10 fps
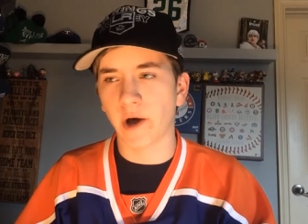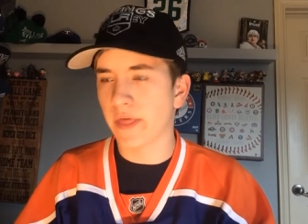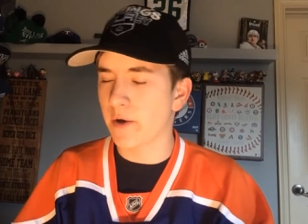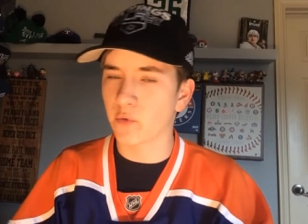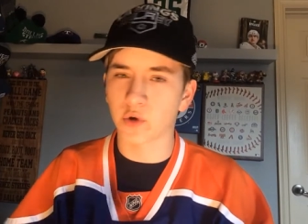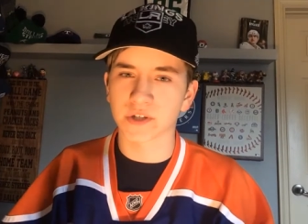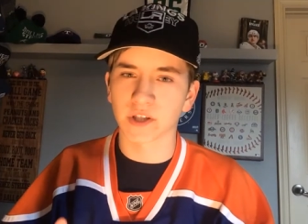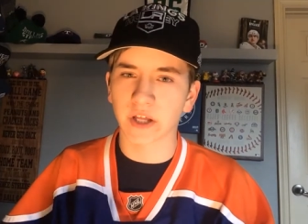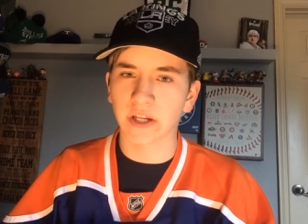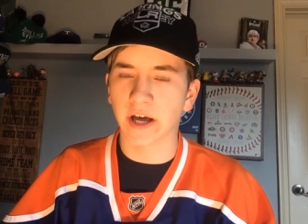that were
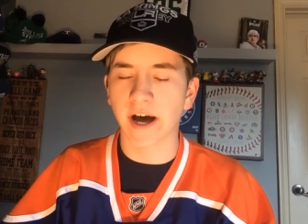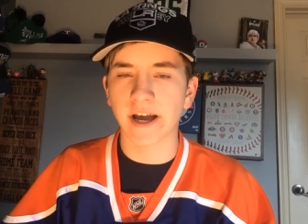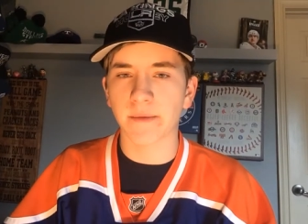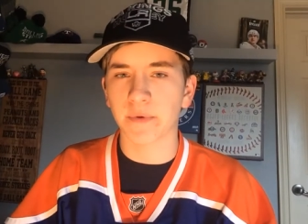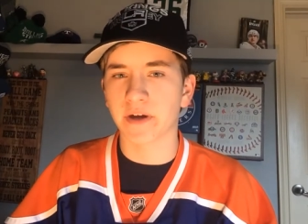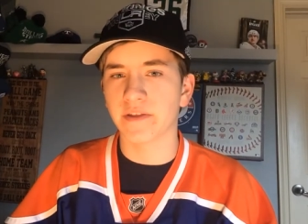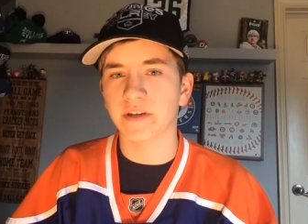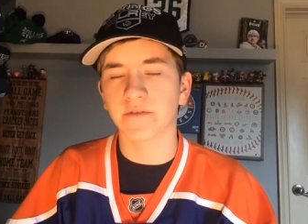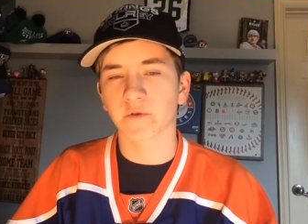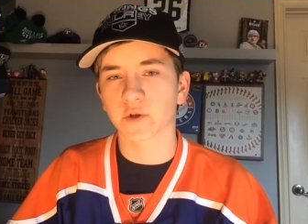selected high up in
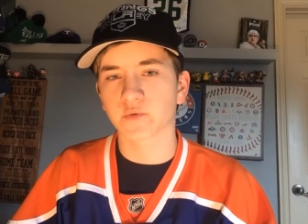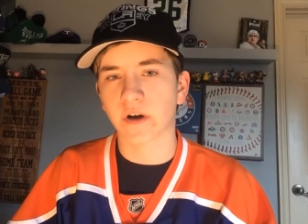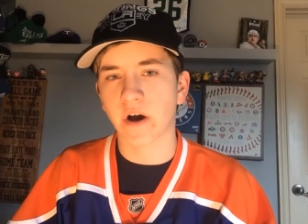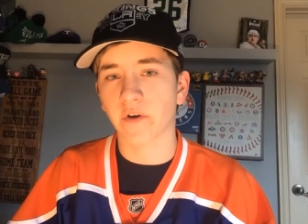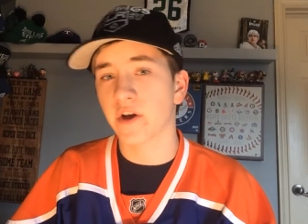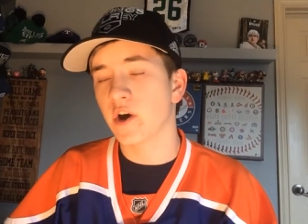the first round